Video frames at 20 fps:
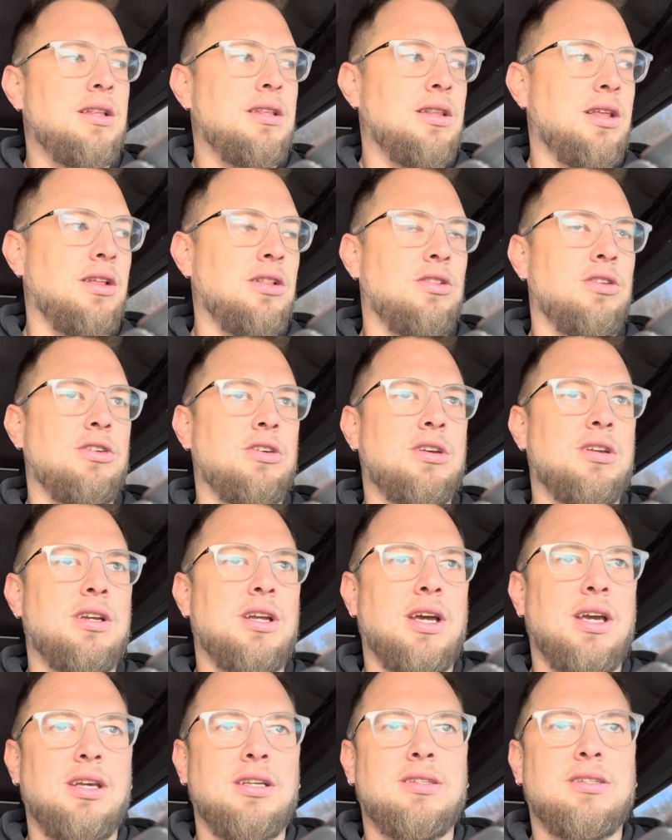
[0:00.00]
They look
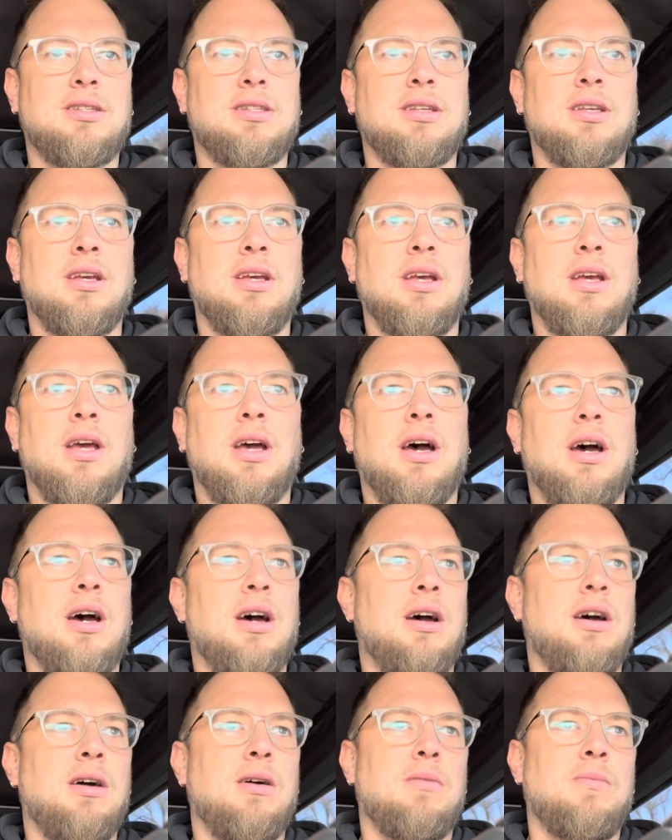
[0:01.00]
nice.
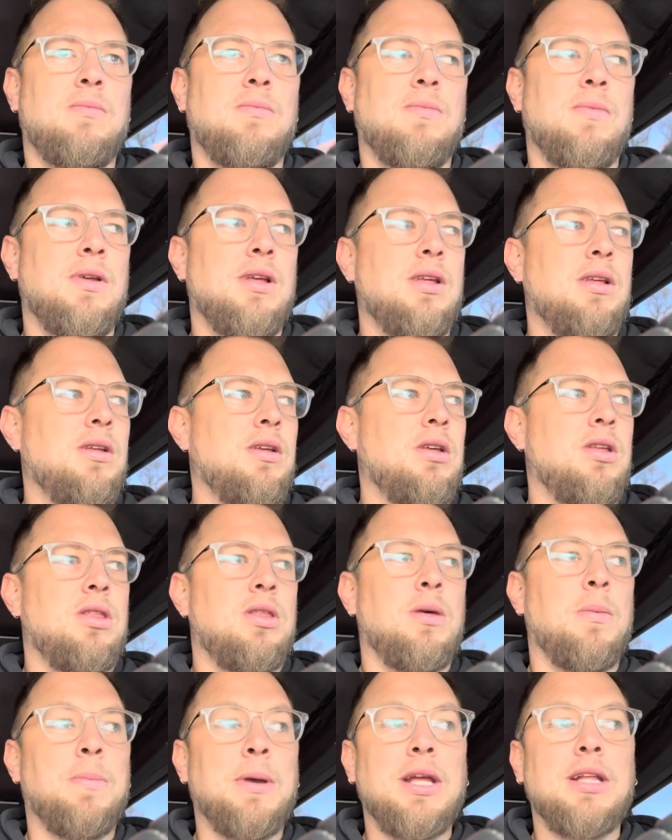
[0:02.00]

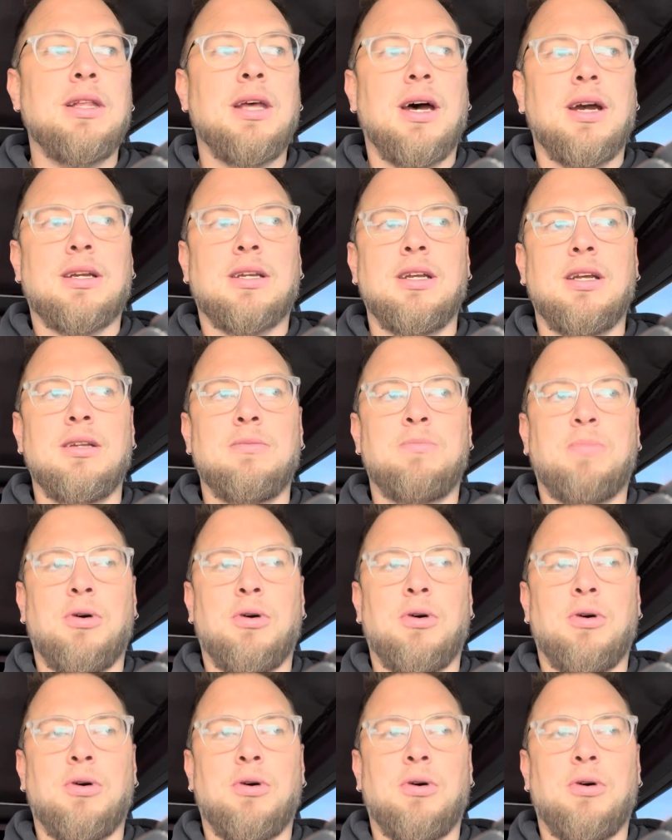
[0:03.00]
The beadlock did